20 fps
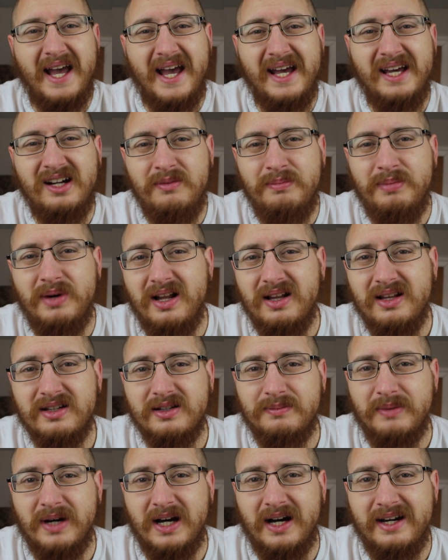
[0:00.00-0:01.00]

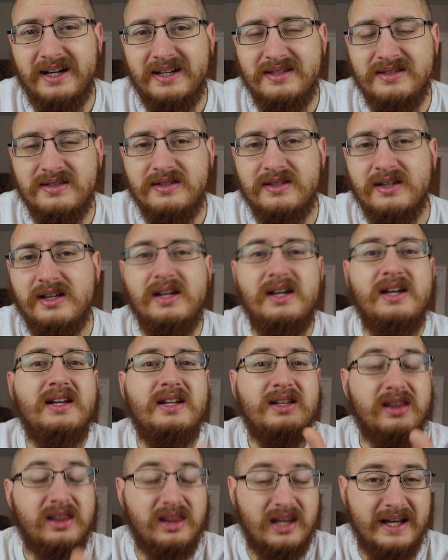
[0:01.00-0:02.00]
Anabolic Minds,
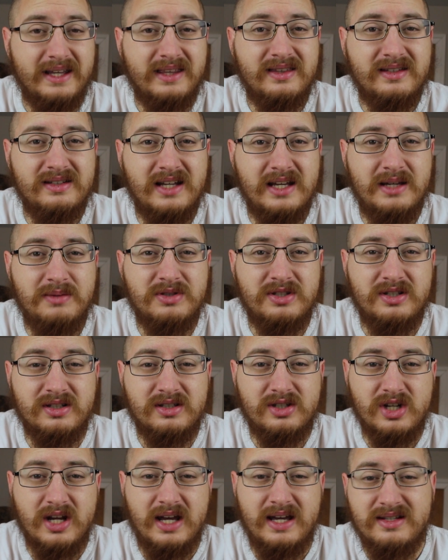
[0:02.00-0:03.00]
like the name
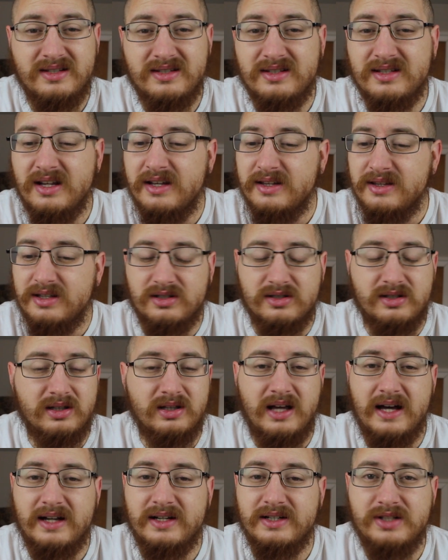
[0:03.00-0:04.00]
suggests, there's a
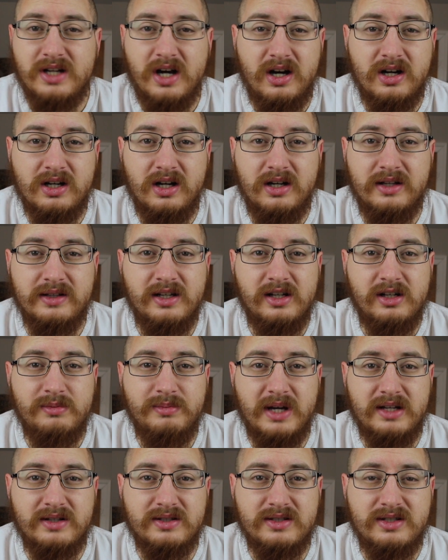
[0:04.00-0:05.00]
lot of talk on there
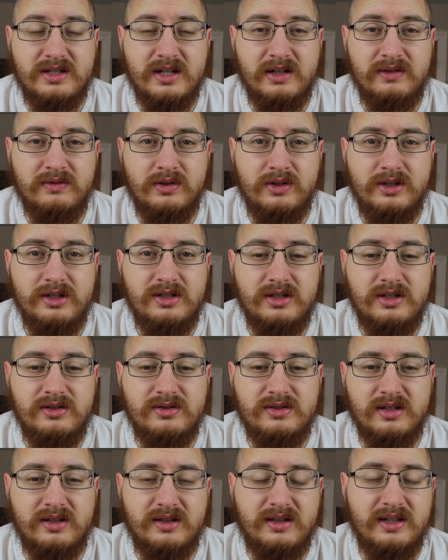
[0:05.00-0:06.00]
about steroid
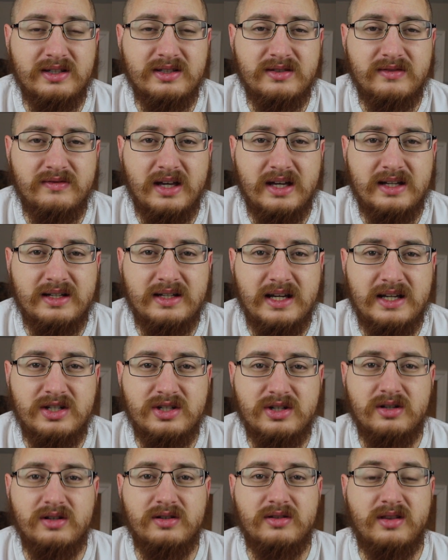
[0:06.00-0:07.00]
use and things of that
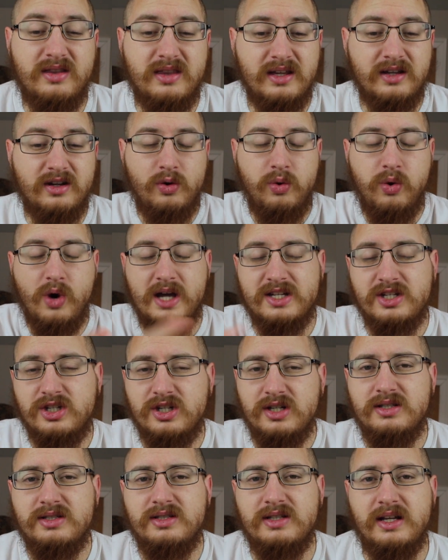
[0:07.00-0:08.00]
nature, the
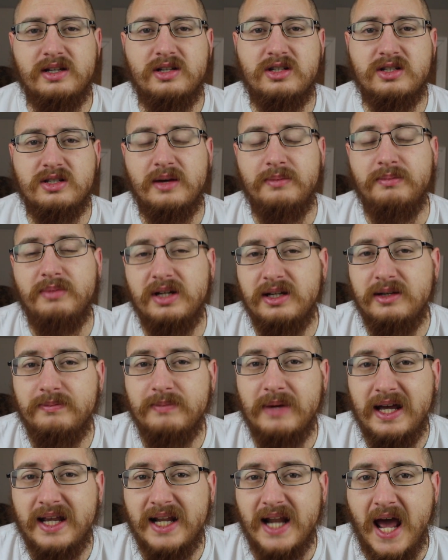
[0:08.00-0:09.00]
questions that somebody
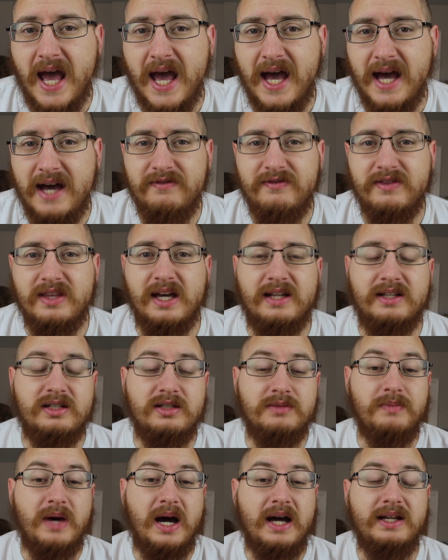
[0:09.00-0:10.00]
might have that
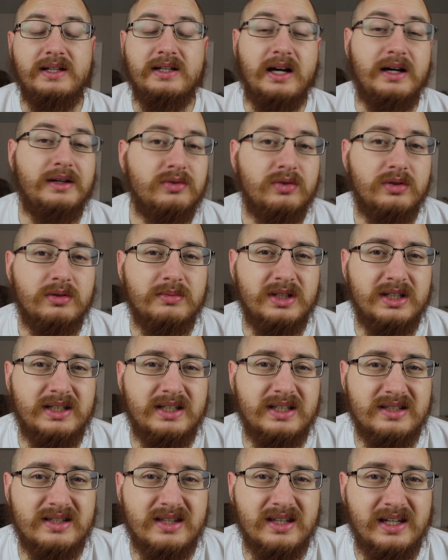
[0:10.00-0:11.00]
might not normally
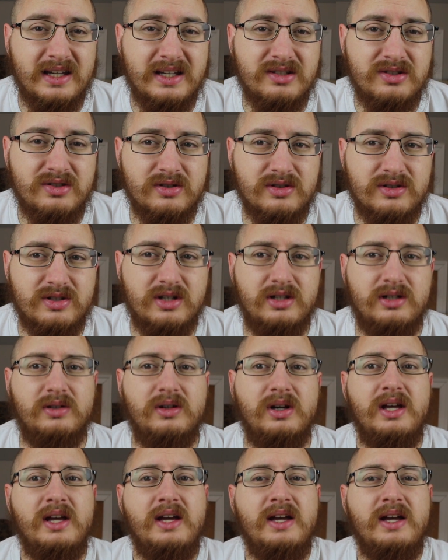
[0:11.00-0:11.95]
get the answer to